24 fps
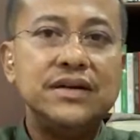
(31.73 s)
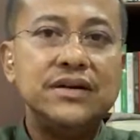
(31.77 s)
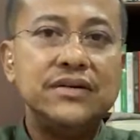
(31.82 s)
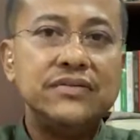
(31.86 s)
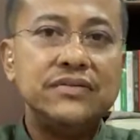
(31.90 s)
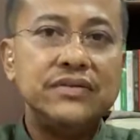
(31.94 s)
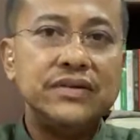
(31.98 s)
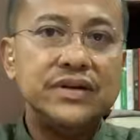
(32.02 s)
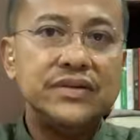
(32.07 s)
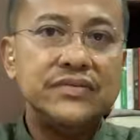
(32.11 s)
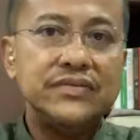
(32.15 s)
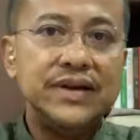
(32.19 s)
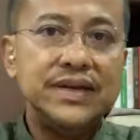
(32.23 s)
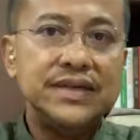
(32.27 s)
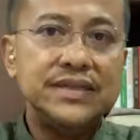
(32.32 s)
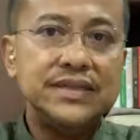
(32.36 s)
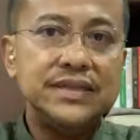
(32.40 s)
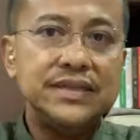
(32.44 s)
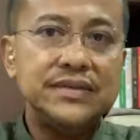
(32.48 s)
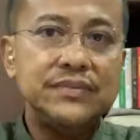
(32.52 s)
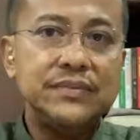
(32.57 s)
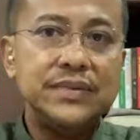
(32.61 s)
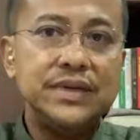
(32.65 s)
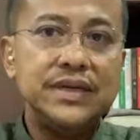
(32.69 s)
for
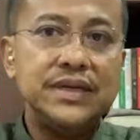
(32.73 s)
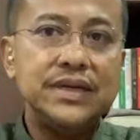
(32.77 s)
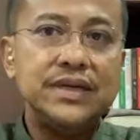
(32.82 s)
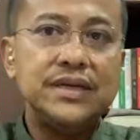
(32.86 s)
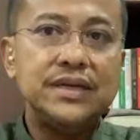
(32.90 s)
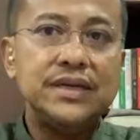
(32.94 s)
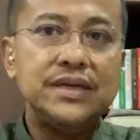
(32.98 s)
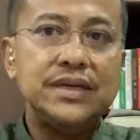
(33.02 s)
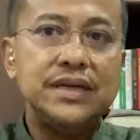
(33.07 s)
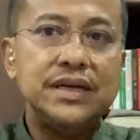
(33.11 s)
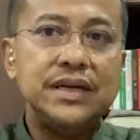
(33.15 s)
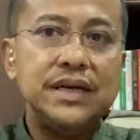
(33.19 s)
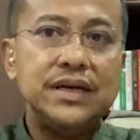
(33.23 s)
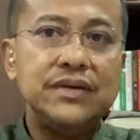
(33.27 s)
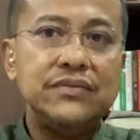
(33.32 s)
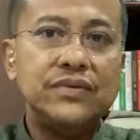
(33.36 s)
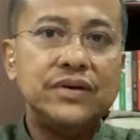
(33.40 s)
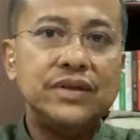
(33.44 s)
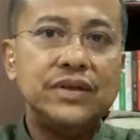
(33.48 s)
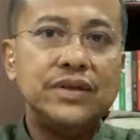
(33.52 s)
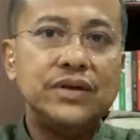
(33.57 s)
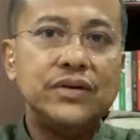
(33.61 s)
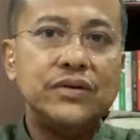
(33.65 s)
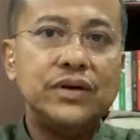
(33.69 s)
inviting me,
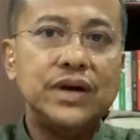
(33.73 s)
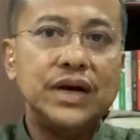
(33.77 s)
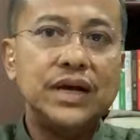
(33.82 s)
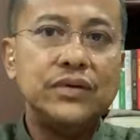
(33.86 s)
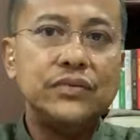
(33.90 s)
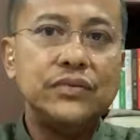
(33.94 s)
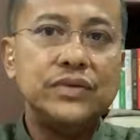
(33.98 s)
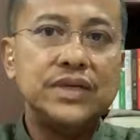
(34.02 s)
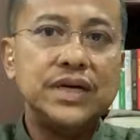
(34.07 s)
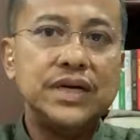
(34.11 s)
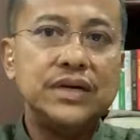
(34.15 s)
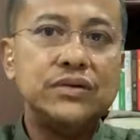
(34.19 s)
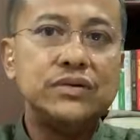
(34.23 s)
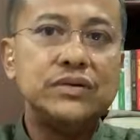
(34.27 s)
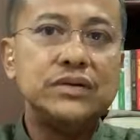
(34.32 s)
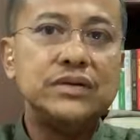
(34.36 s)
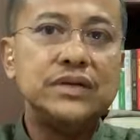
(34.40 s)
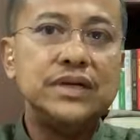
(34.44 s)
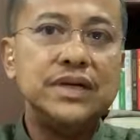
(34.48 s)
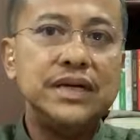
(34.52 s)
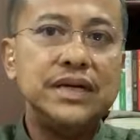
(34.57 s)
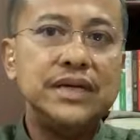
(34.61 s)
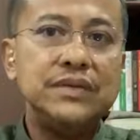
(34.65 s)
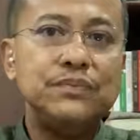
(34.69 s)
even though I wish I could
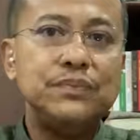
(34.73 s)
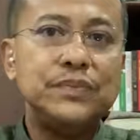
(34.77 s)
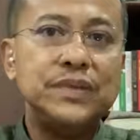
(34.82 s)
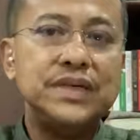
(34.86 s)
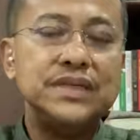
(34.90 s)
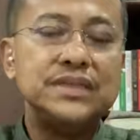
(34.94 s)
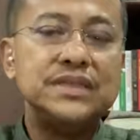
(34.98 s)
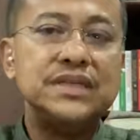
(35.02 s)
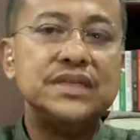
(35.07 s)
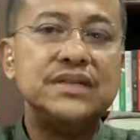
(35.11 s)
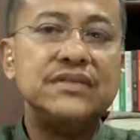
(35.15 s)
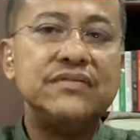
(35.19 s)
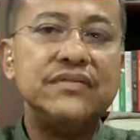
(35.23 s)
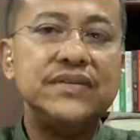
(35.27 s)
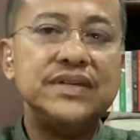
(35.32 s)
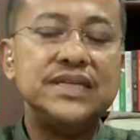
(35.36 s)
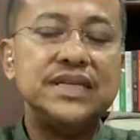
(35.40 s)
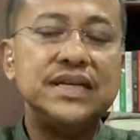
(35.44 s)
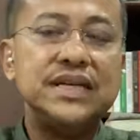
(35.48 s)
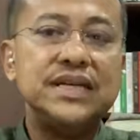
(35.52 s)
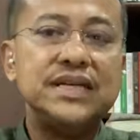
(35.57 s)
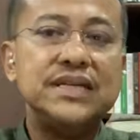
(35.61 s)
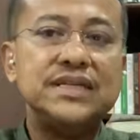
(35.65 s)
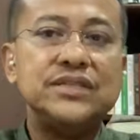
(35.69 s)
in person
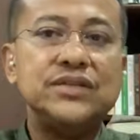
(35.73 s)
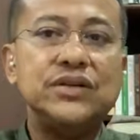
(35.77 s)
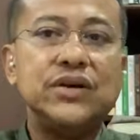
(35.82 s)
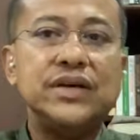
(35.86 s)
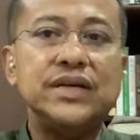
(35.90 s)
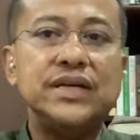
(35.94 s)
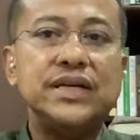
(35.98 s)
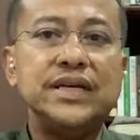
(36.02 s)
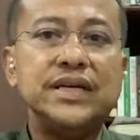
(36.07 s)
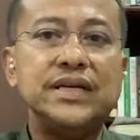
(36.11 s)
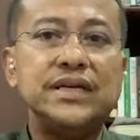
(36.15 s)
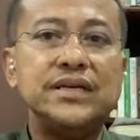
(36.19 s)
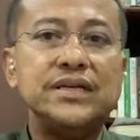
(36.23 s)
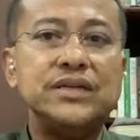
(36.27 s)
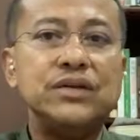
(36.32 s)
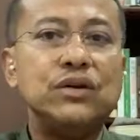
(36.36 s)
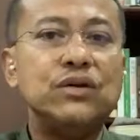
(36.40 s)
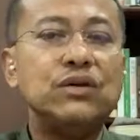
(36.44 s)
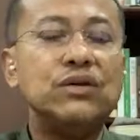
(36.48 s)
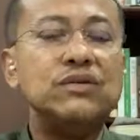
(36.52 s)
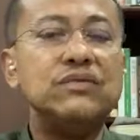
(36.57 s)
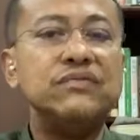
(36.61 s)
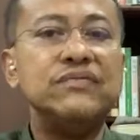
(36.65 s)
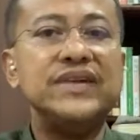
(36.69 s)
physically joining your
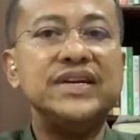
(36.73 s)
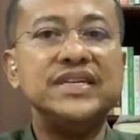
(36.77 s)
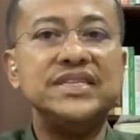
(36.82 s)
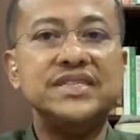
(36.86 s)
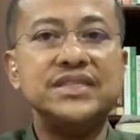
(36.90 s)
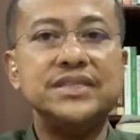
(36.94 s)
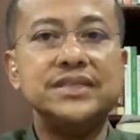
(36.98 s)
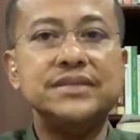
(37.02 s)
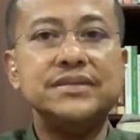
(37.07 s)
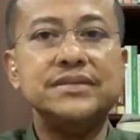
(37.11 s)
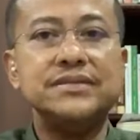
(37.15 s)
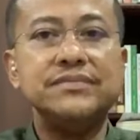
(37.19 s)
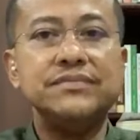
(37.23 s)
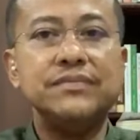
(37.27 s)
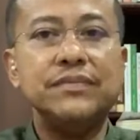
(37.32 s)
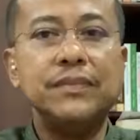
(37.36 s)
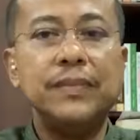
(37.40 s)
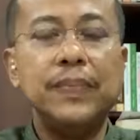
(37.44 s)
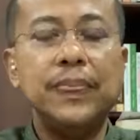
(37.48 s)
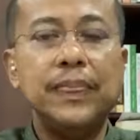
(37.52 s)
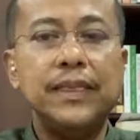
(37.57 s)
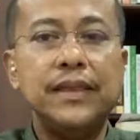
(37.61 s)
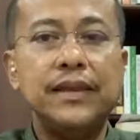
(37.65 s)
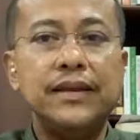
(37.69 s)
convention.
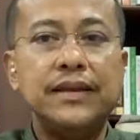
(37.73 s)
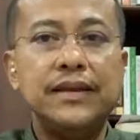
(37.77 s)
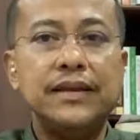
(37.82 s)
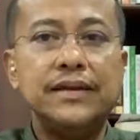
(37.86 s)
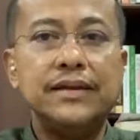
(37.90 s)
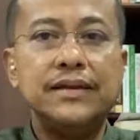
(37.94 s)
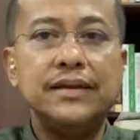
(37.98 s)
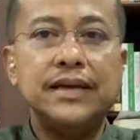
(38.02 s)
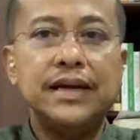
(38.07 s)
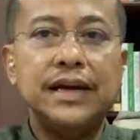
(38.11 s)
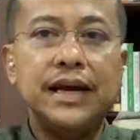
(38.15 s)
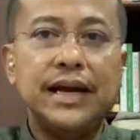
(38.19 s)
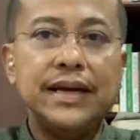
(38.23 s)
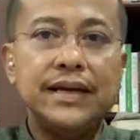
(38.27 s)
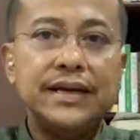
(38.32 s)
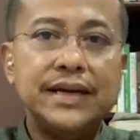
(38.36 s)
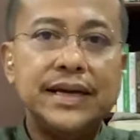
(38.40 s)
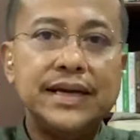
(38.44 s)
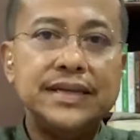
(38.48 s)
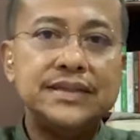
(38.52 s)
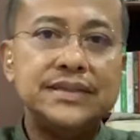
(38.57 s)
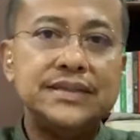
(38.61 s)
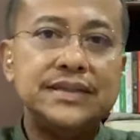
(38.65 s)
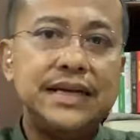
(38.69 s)
I
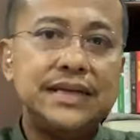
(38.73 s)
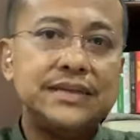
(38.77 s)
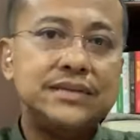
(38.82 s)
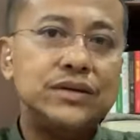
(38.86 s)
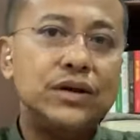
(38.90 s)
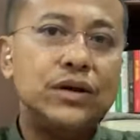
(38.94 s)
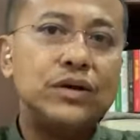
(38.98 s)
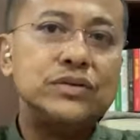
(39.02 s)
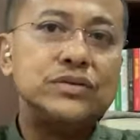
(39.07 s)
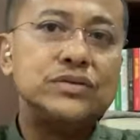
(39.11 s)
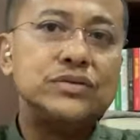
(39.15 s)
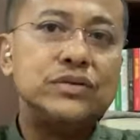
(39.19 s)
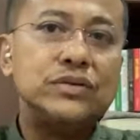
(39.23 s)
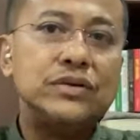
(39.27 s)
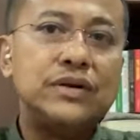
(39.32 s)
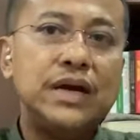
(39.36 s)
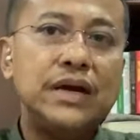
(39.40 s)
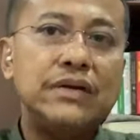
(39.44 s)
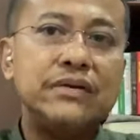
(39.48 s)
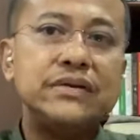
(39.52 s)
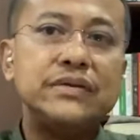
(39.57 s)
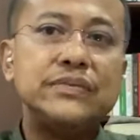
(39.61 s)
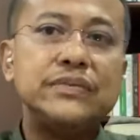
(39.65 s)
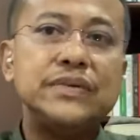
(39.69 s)
guess that's also
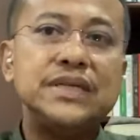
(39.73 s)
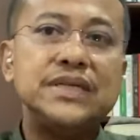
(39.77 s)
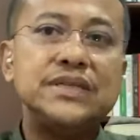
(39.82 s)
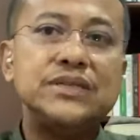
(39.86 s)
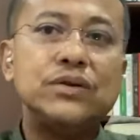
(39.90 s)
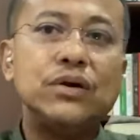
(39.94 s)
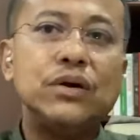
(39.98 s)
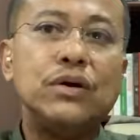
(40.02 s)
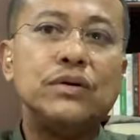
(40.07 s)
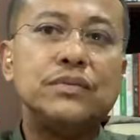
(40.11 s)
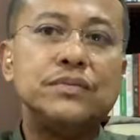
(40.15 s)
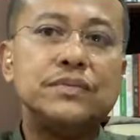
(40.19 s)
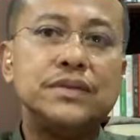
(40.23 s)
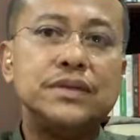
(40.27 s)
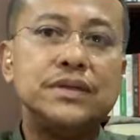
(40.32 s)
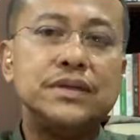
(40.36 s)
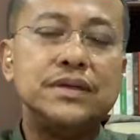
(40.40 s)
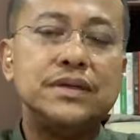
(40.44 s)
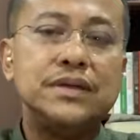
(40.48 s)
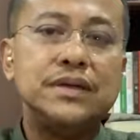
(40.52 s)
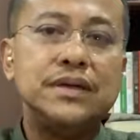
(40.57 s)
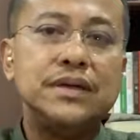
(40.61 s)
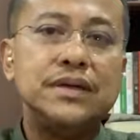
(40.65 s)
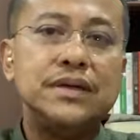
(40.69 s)
everybody's hope,
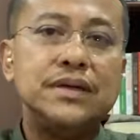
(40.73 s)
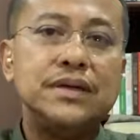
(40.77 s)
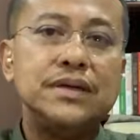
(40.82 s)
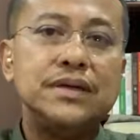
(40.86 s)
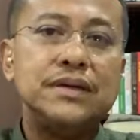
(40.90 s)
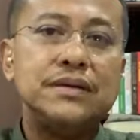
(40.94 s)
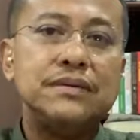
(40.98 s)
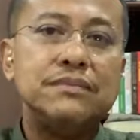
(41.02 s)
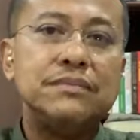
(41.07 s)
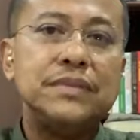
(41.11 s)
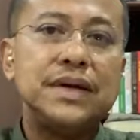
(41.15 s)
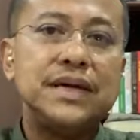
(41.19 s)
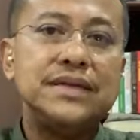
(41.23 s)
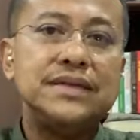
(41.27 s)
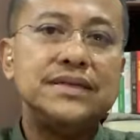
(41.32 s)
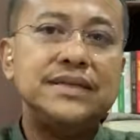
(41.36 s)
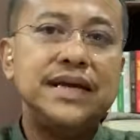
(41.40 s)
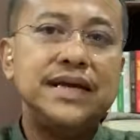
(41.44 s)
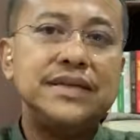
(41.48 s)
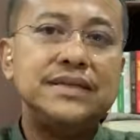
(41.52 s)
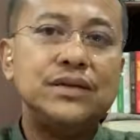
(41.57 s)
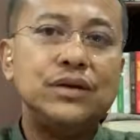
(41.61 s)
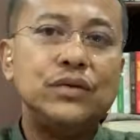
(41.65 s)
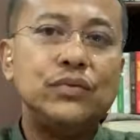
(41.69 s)
but
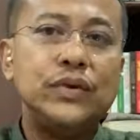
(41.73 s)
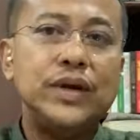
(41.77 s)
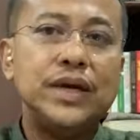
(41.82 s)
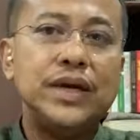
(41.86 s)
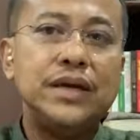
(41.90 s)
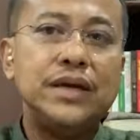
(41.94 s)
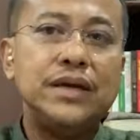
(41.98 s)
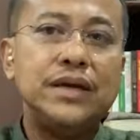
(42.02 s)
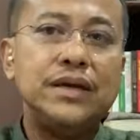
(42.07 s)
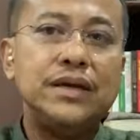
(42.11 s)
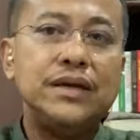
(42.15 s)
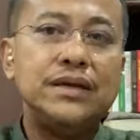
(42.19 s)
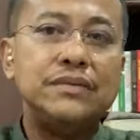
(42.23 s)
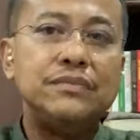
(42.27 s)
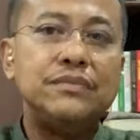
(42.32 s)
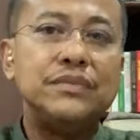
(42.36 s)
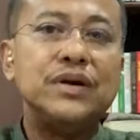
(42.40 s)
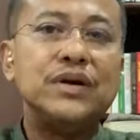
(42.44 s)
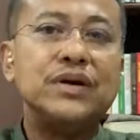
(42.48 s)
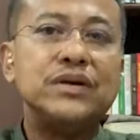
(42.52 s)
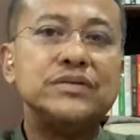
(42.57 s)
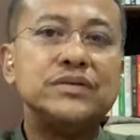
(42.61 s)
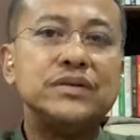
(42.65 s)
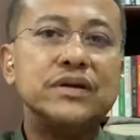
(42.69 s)
dashed away
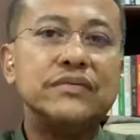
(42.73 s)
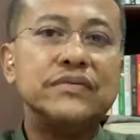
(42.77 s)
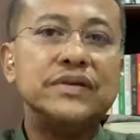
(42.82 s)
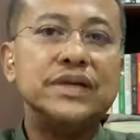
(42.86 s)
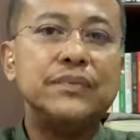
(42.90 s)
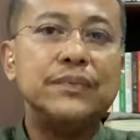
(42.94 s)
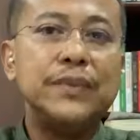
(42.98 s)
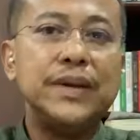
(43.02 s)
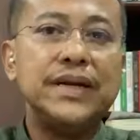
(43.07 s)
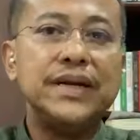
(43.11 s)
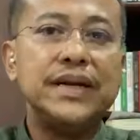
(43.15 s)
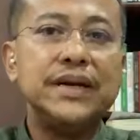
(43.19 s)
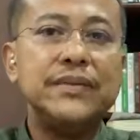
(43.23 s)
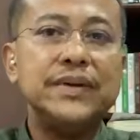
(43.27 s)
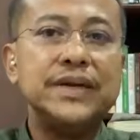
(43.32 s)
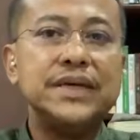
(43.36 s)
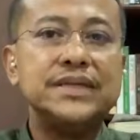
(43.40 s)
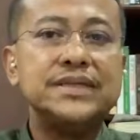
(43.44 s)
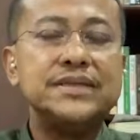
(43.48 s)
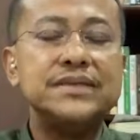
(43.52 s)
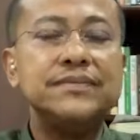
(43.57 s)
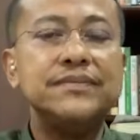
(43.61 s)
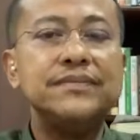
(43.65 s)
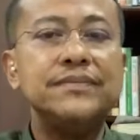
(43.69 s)
because of the
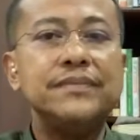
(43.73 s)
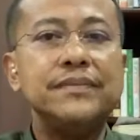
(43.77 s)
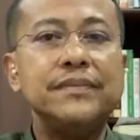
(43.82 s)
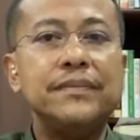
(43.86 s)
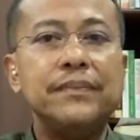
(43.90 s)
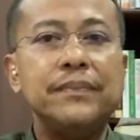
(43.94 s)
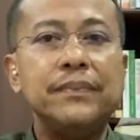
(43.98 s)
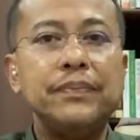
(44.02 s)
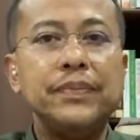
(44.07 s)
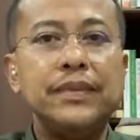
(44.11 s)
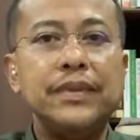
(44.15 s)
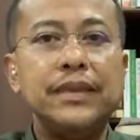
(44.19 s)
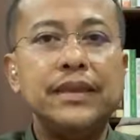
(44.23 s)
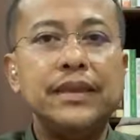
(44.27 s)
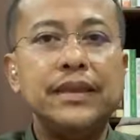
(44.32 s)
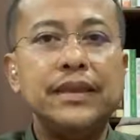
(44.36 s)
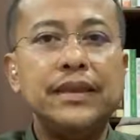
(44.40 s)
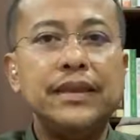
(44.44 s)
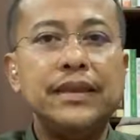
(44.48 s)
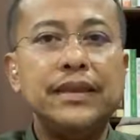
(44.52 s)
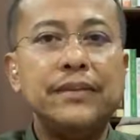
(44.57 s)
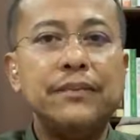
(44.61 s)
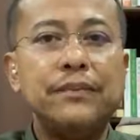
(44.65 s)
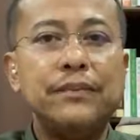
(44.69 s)
pandemics.
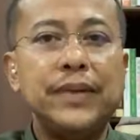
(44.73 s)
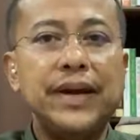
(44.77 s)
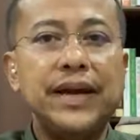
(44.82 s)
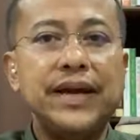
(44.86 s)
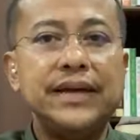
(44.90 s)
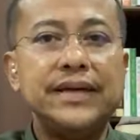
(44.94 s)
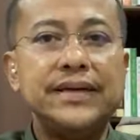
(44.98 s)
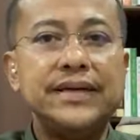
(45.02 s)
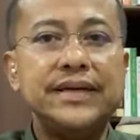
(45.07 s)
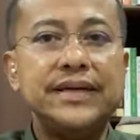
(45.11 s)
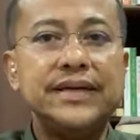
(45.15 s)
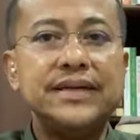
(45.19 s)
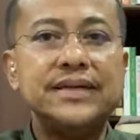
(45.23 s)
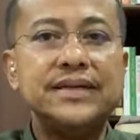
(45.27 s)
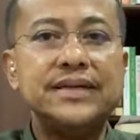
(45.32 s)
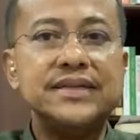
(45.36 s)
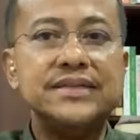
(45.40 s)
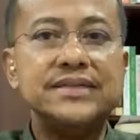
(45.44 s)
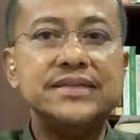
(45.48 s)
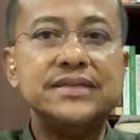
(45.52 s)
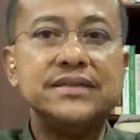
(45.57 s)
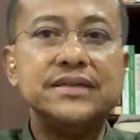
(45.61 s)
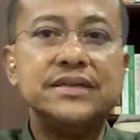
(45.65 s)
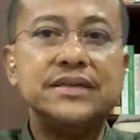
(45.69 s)
My
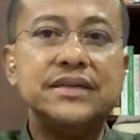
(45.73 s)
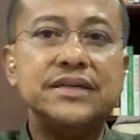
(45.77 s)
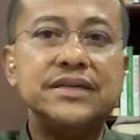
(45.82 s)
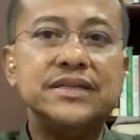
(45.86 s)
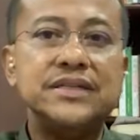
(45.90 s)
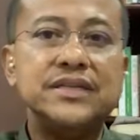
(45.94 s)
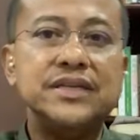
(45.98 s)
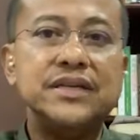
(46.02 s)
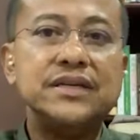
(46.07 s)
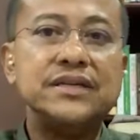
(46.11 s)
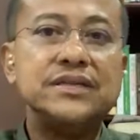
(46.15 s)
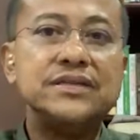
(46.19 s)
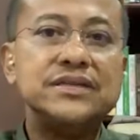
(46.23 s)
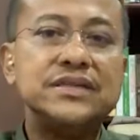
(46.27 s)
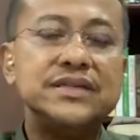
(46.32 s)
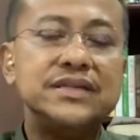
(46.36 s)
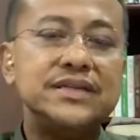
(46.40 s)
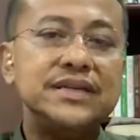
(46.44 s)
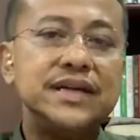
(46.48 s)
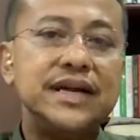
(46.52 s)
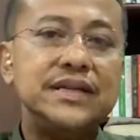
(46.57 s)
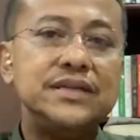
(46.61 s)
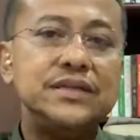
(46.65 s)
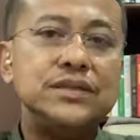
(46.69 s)
dearest
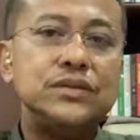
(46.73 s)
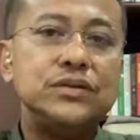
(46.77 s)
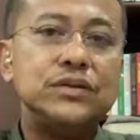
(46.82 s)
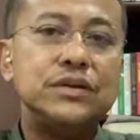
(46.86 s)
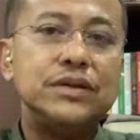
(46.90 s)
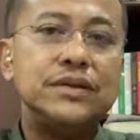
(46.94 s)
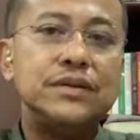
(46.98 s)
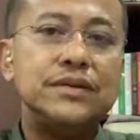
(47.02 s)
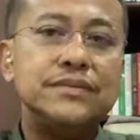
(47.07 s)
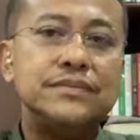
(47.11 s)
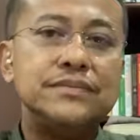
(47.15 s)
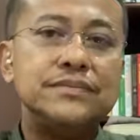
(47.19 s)
children and youth,